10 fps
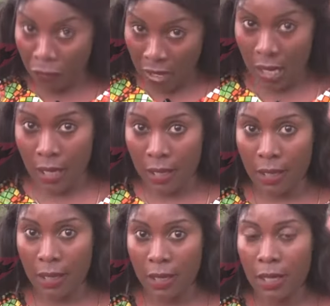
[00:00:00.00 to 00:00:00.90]
really
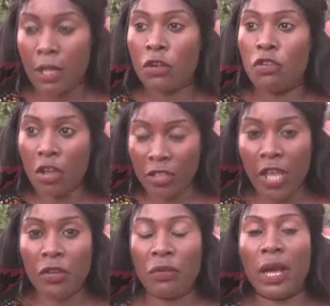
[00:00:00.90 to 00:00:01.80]

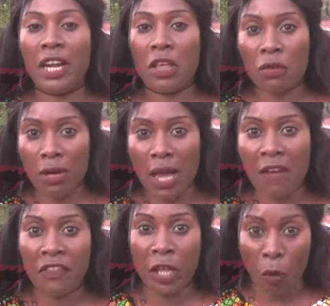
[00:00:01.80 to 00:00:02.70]
Northern Uganda, you
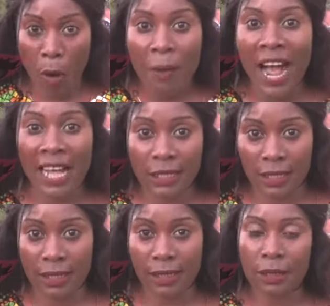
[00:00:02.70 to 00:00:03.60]
love the home
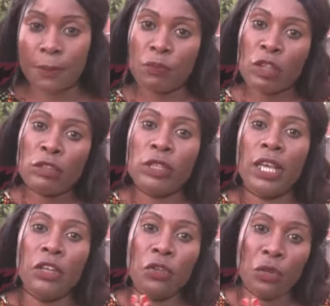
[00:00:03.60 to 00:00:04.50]
artist,
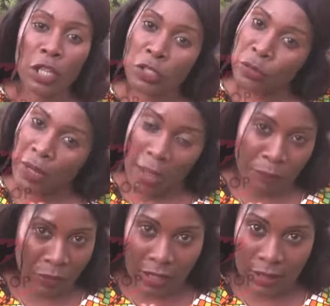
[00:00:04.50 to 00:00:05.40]
then you need to
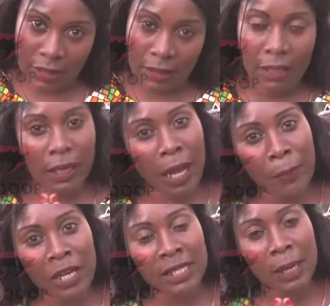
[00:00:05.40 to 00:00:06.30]
come, please.
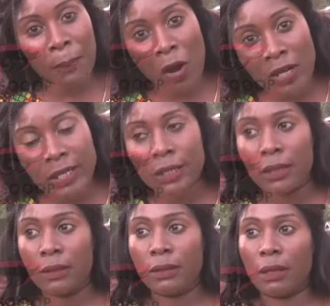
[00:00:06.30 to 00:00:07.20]
Come and support
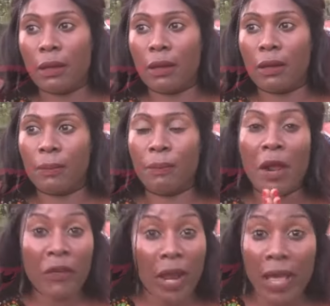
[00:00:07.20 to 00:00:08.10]

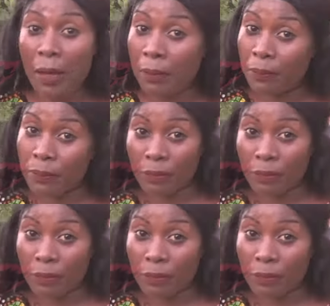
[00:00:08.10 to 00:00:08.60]
Maria A